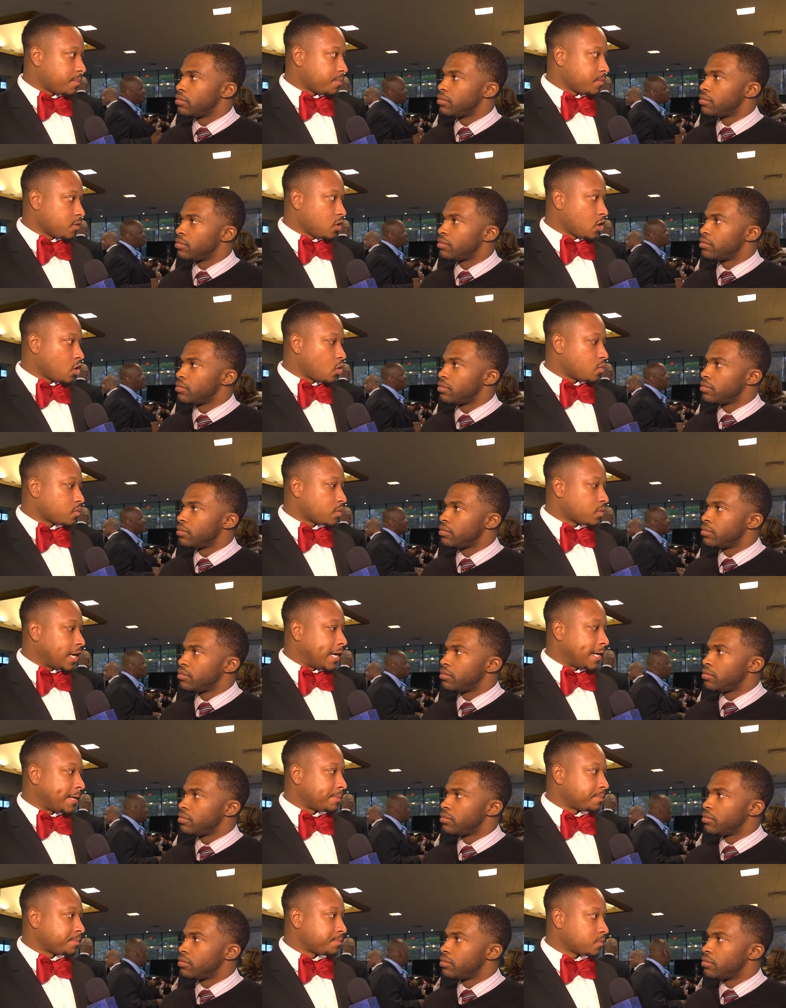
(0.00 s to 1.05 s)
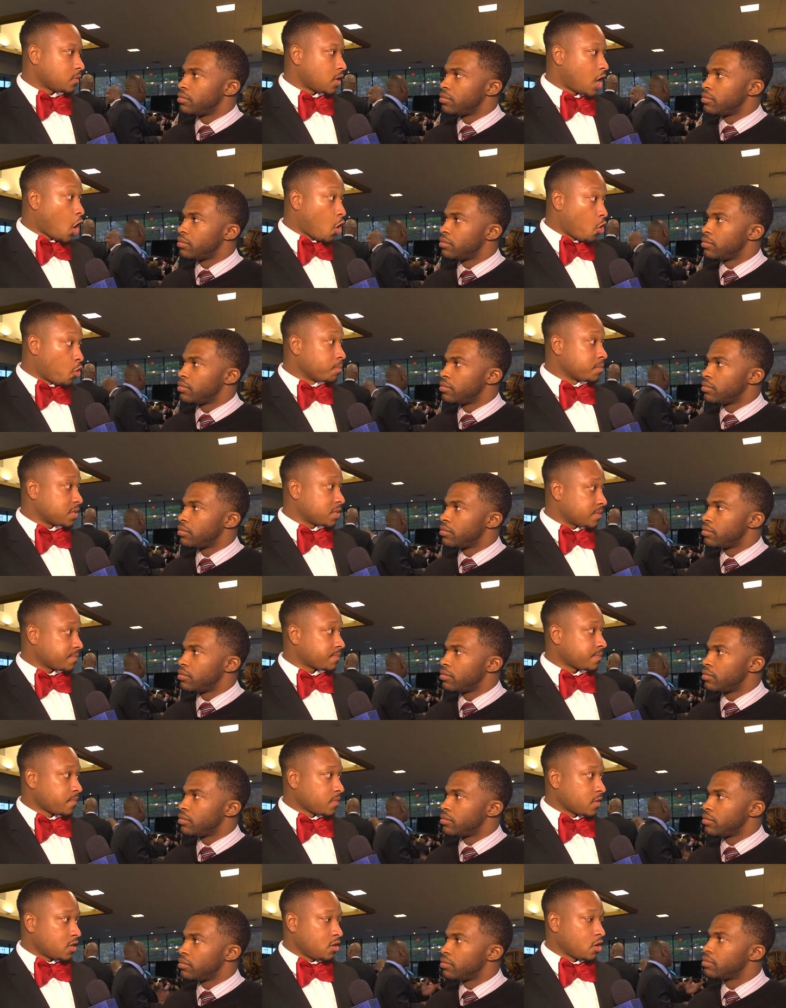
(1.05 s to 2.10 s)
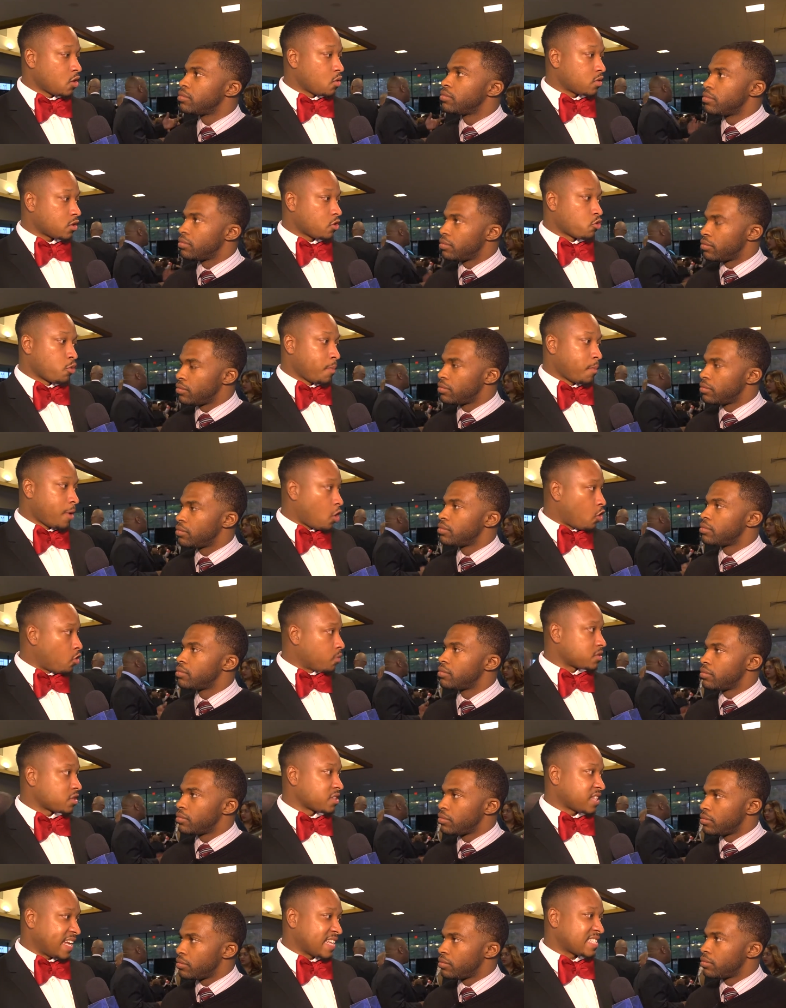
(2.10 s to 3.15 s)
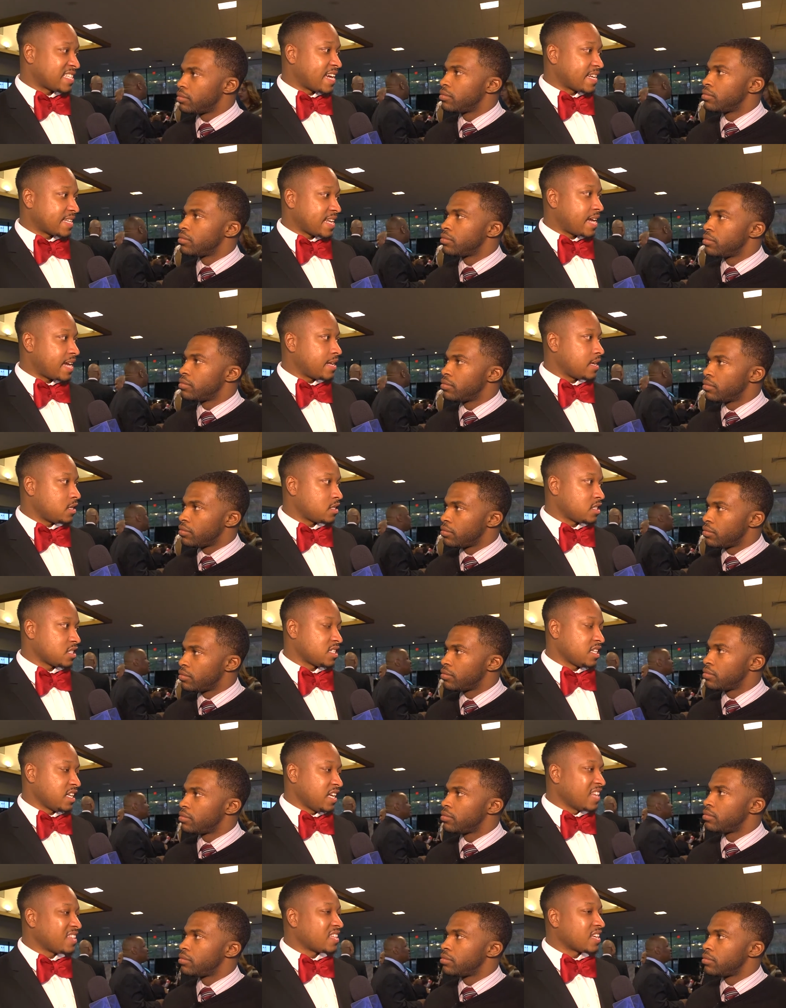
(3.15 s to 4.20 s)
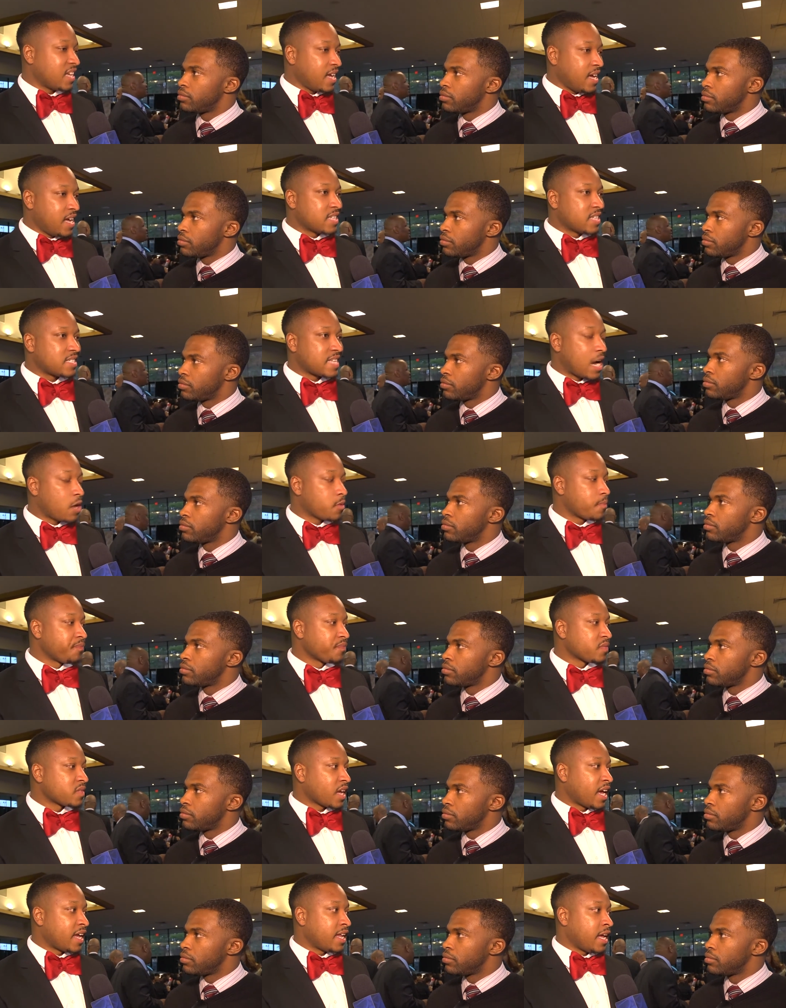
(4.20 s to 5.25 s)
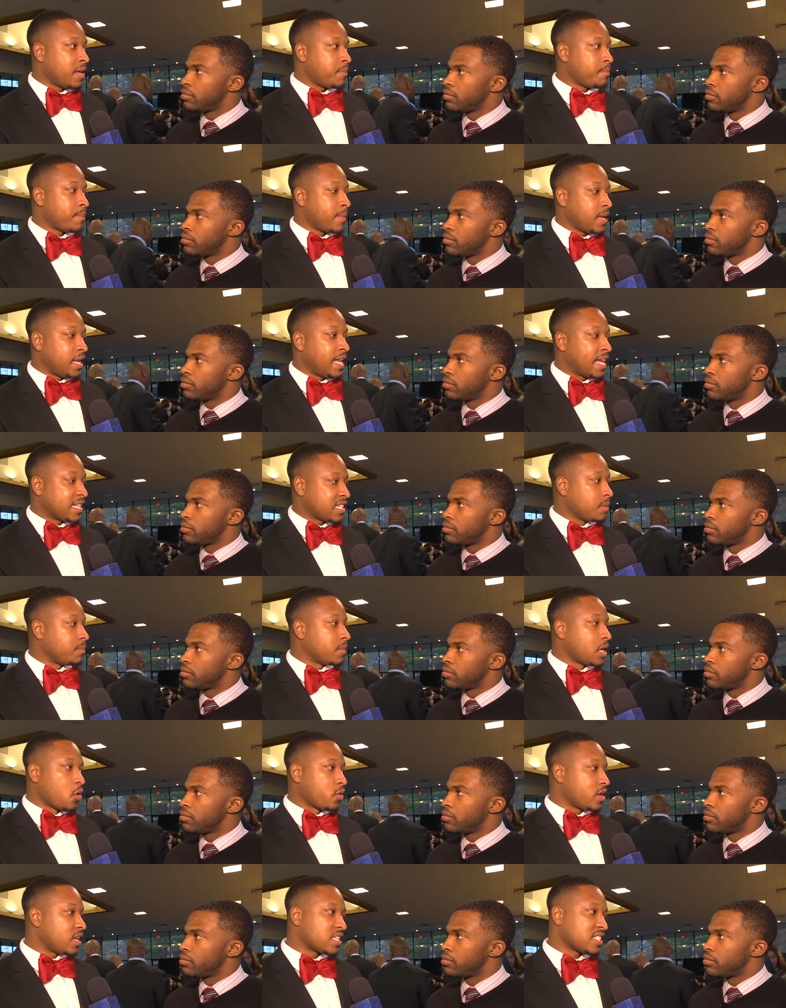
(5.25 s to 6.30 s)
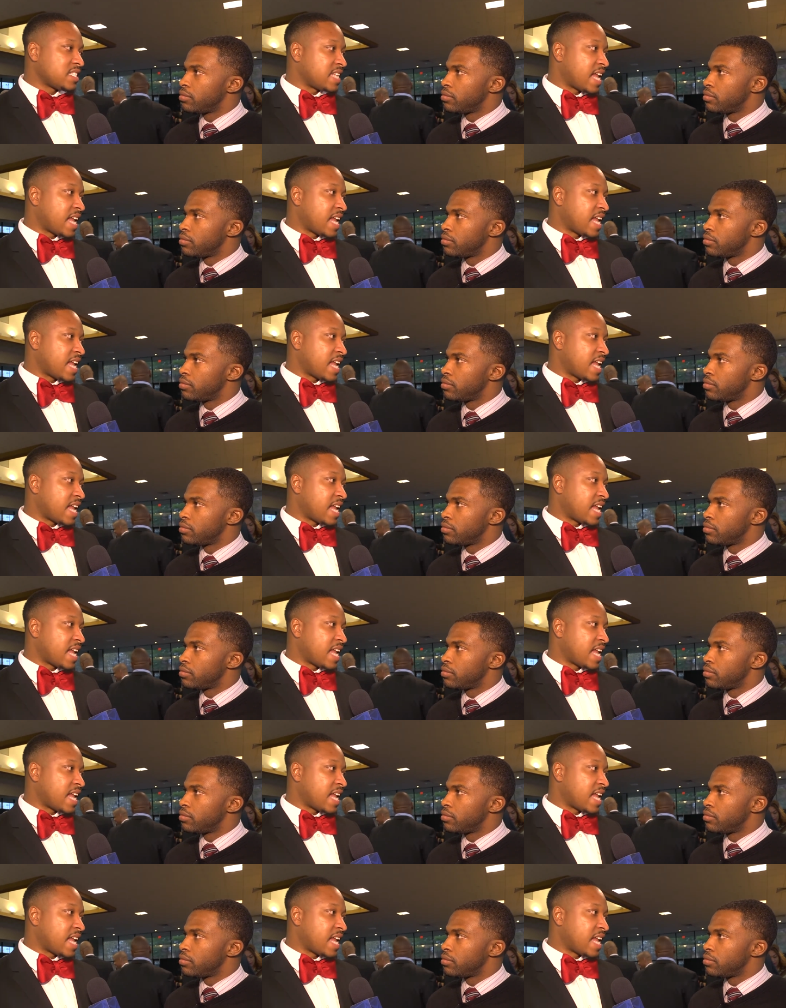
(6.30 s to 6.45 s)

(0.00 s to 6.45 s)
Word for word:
Speaker 1: you know, um, homes you know, group homes or things like that, and just get the kids out and, and let them know that it's